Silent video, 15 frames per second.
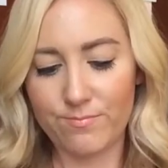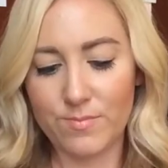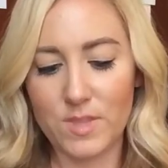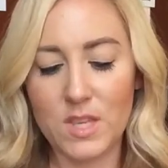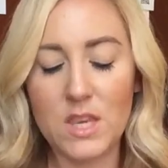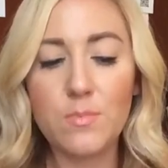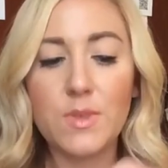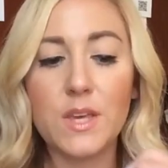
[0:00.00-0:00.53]

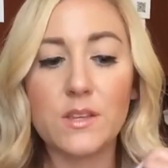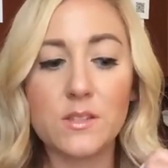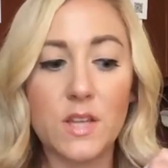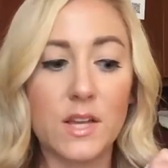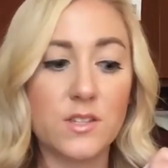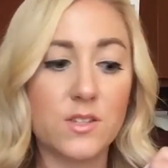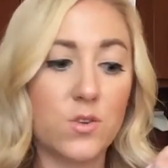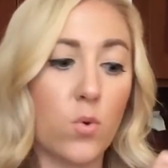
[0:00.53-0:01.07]
keep things
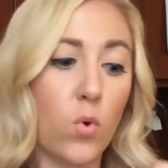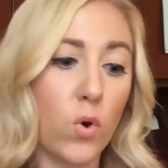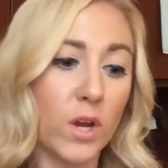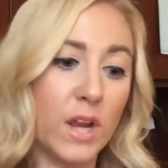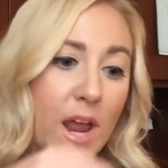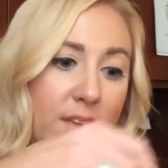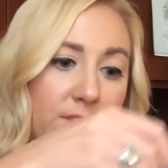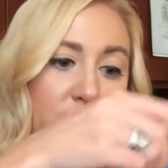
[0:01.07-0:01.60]
nice and
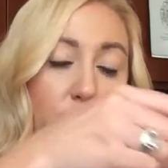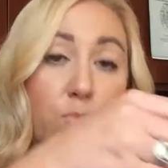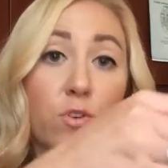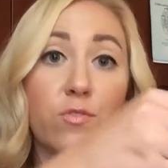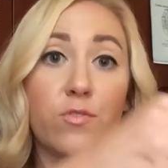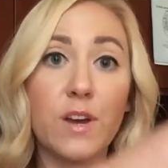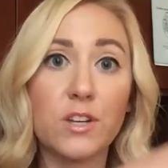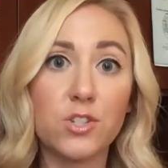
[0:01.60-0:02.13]
organized and
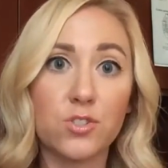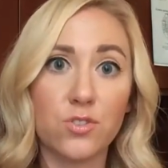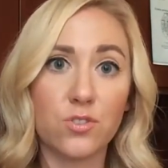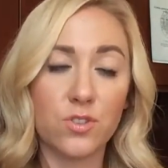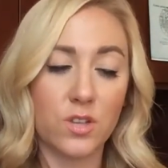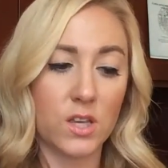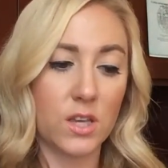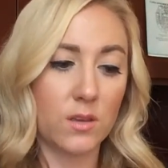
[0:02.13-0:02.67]
professional
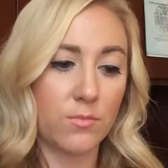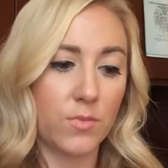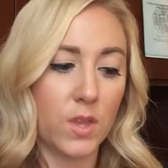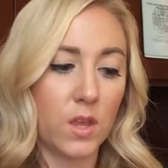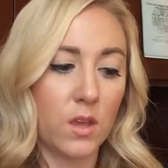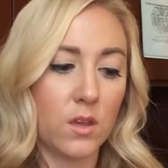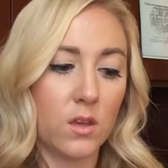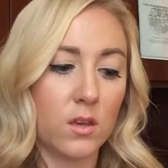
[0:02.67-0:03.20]
looking
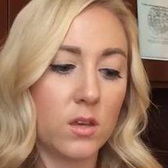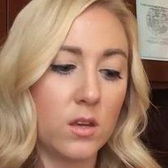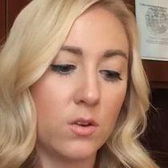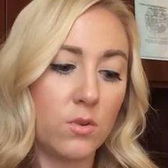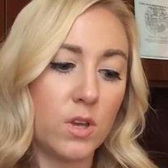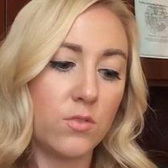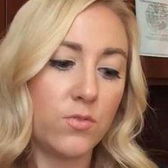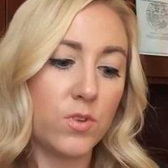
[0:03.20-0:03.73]
you know,
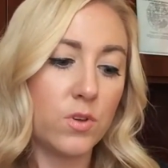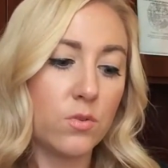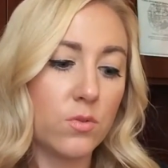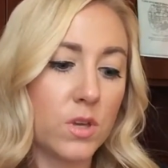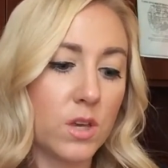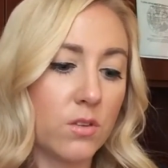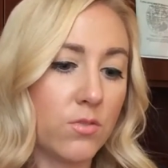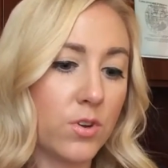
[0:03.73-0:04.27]
if you
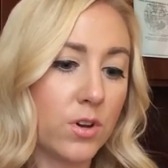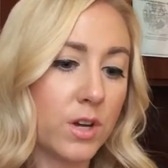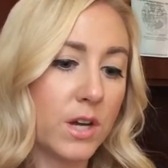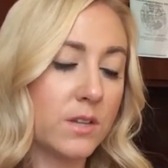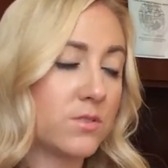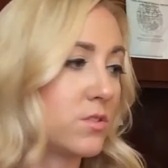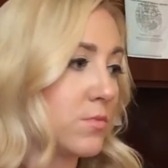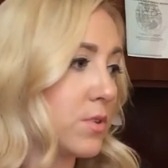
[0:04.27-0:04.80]
give your
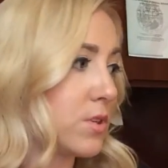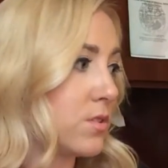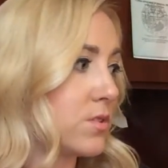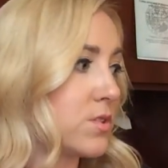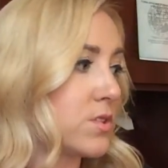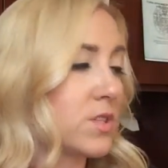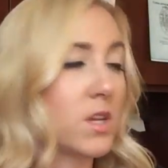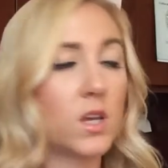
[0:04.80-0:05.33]

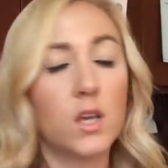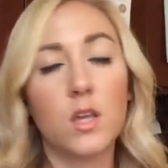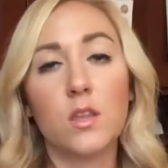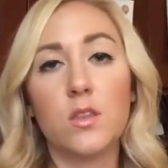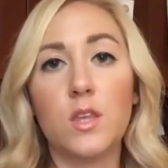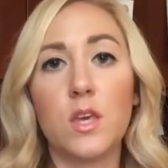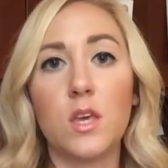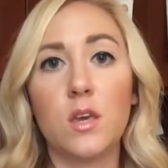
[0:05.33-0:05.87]
customers
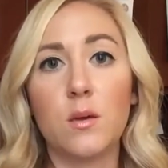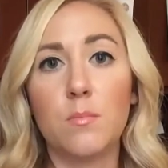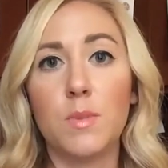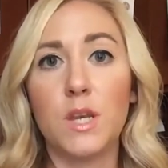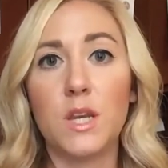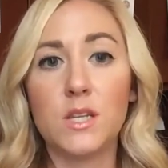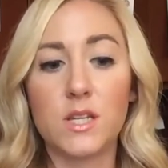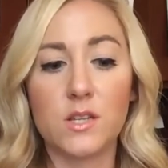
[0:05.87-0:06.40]
the
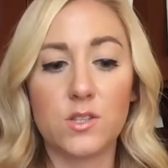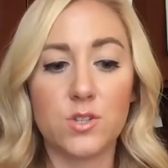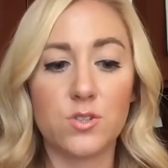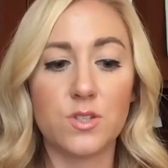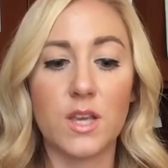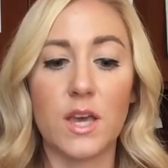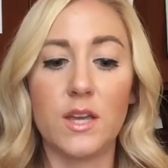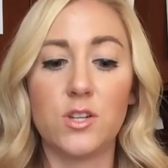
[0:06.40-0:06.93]
mini tester
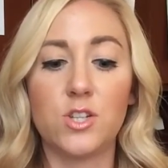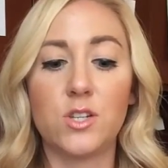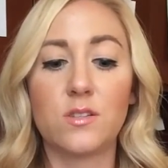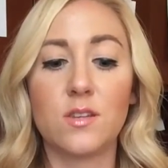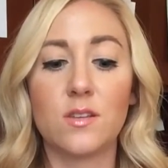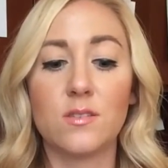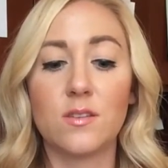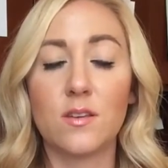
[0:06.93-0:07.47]
set just
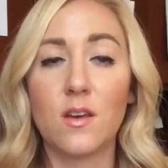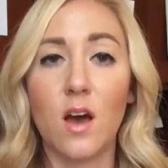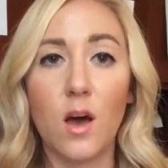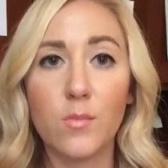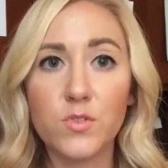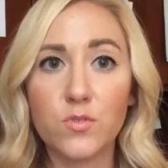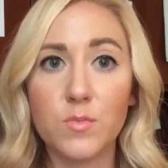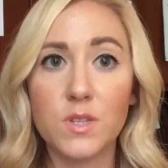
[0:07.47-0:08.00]
as it
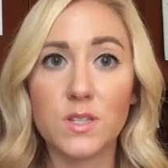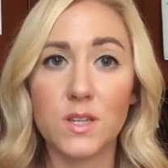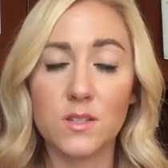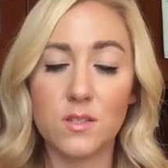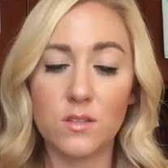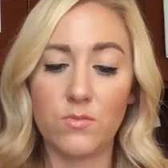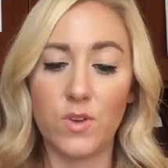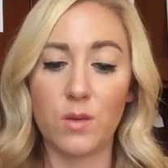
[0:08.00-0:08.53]
comes from the
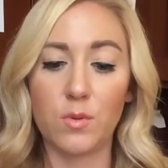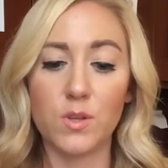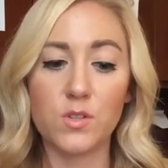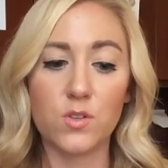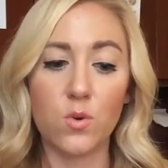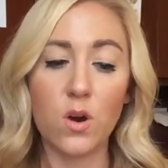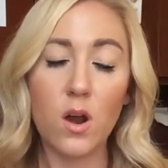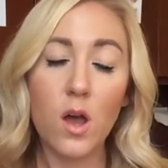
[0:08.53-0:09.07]
Scentsy family
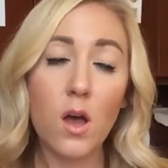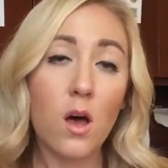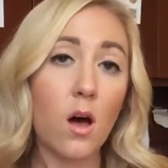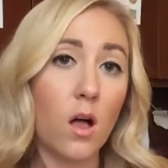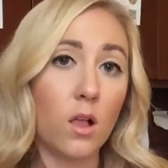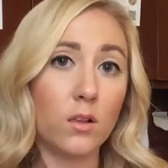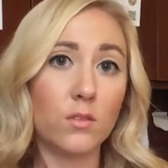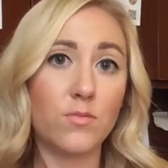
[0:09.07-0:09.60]
store,
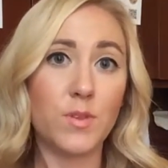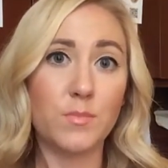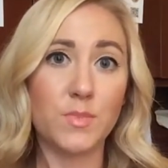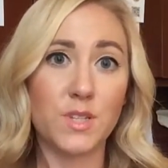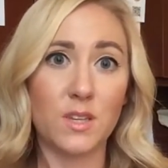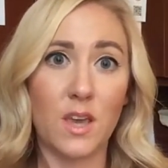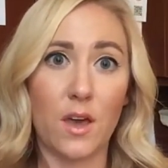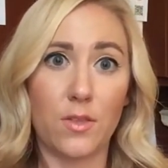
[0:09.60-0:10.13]
all of them
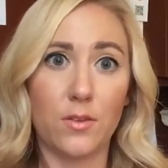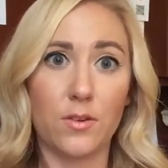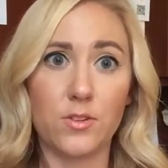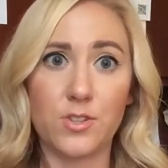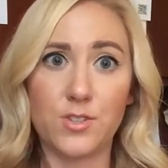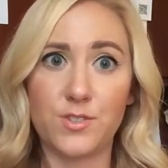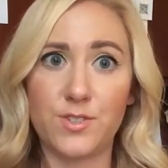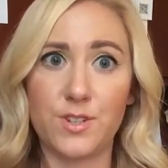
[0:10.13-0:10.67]
together
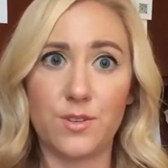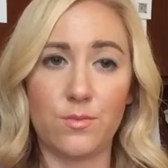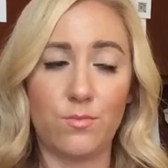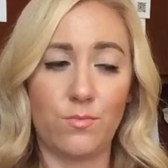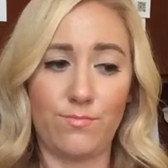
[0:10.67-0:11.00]
just in a